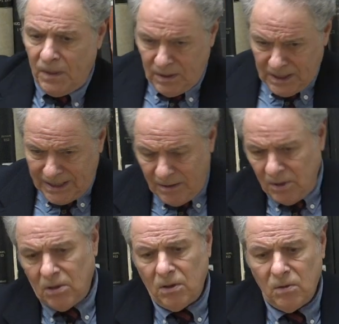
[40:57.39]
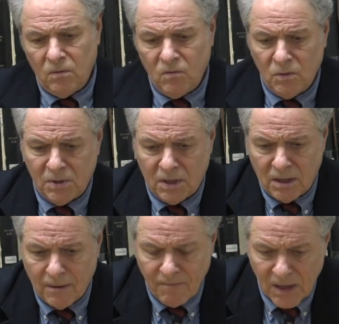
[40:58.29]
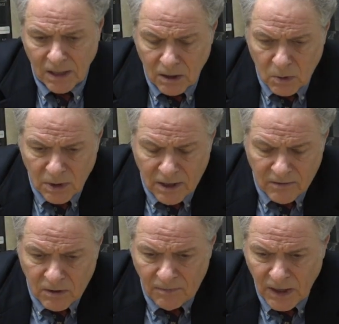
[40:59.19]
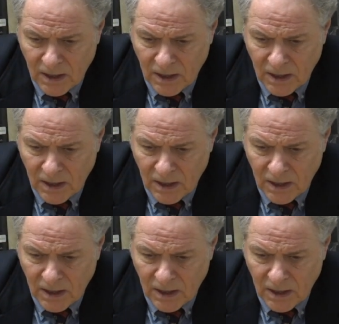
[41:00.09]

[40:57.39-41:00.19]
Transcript: all the seminar rooms on the lower level,